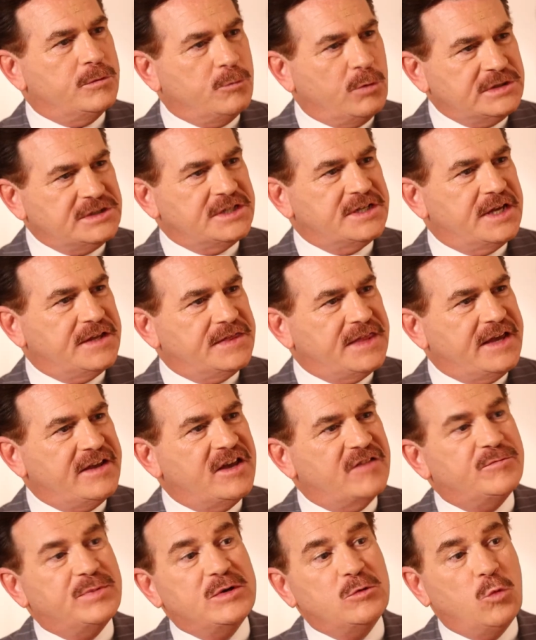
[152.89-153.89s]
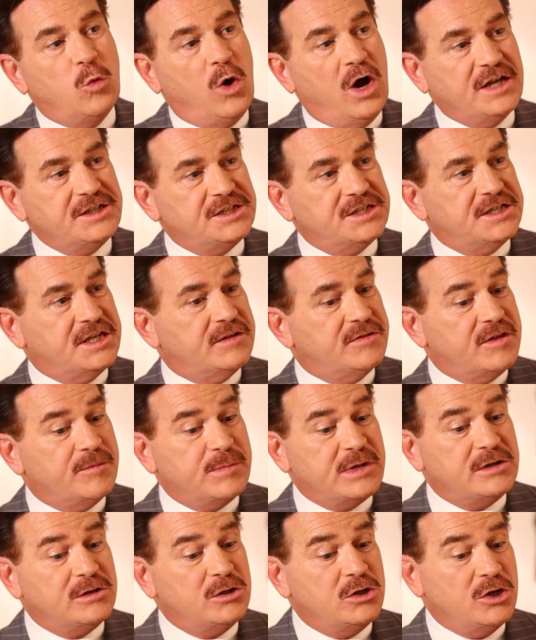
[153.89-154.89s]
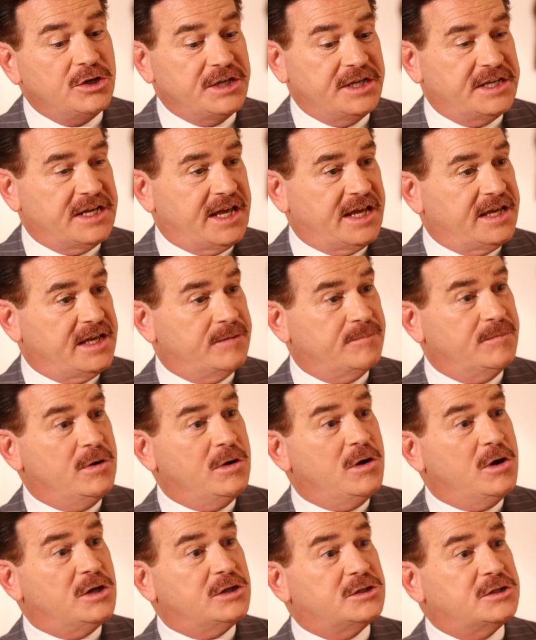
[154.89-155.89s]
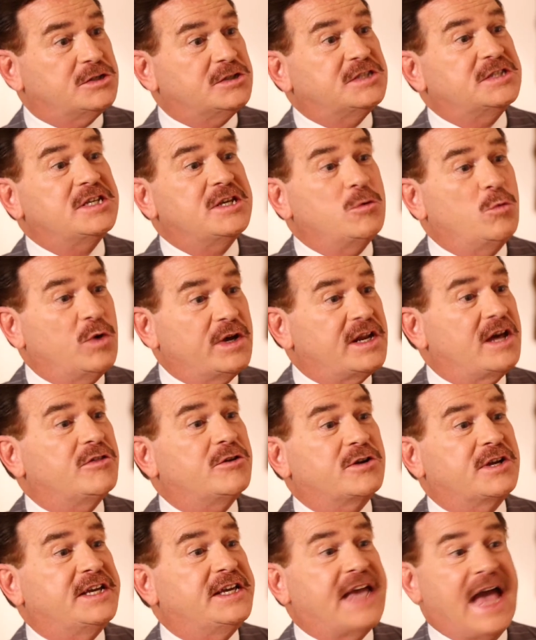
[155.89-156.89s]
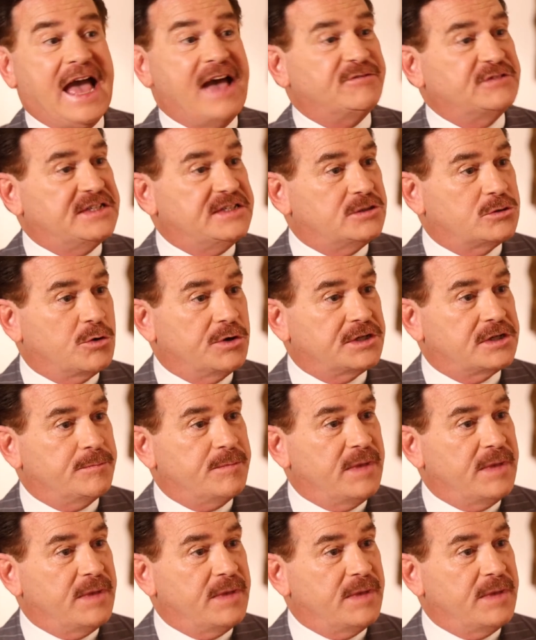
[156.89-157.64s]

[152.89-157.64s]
once again, they have been watching him. They've been looking at him to see what other gaffes he's going to